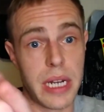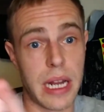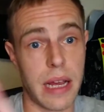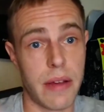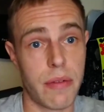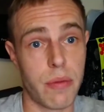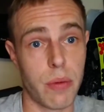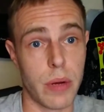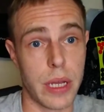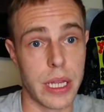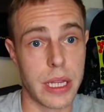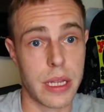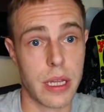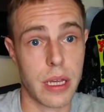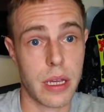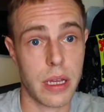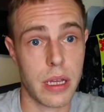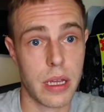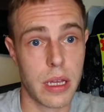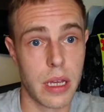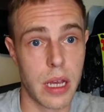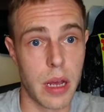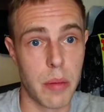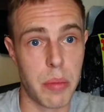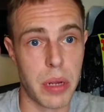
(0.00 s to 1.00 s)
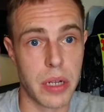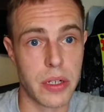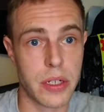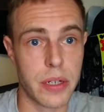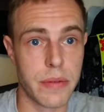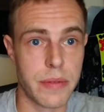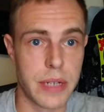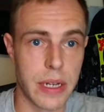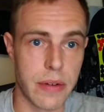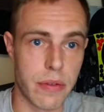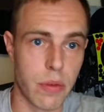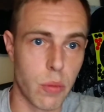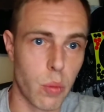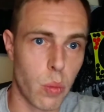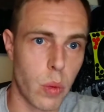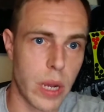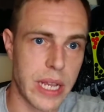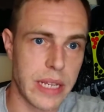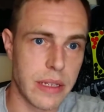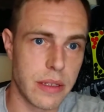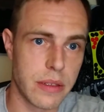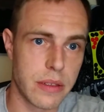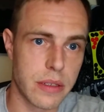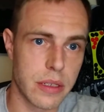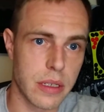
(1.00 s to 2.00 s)
left with a bunch of different
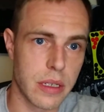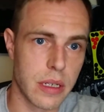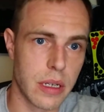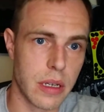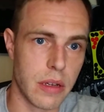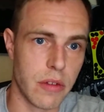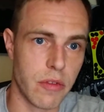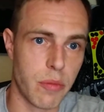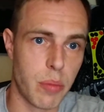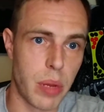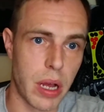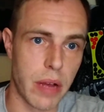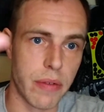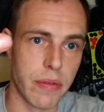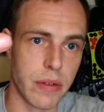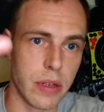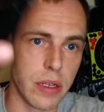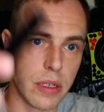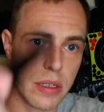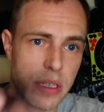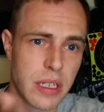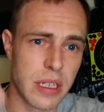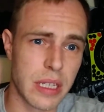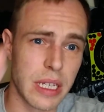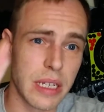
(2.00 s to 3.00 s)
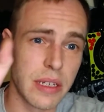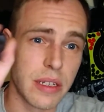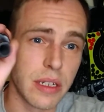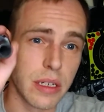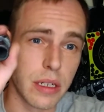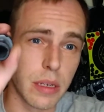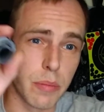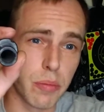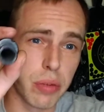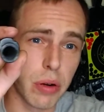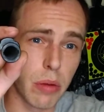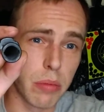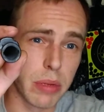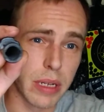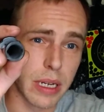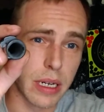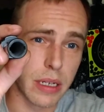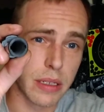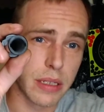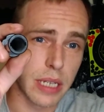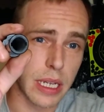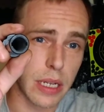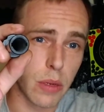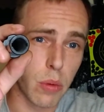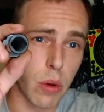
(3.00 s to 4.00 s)
weight of buffers. This is probably going to
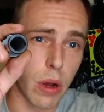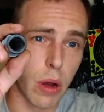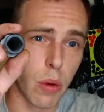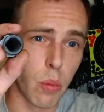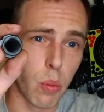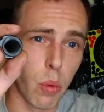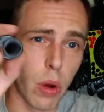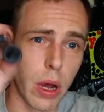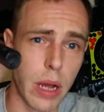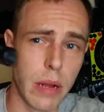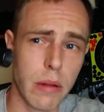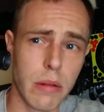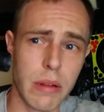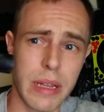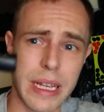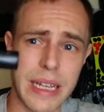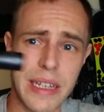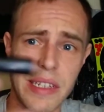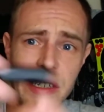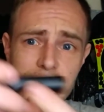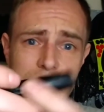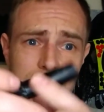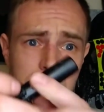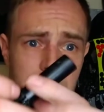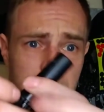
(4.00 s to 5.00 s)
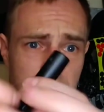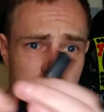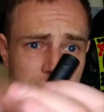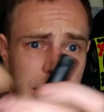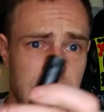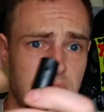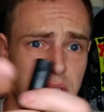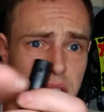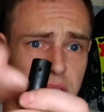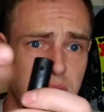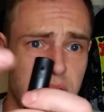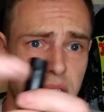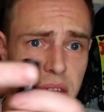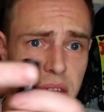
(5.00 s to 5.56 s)
take quite a while. It seems it's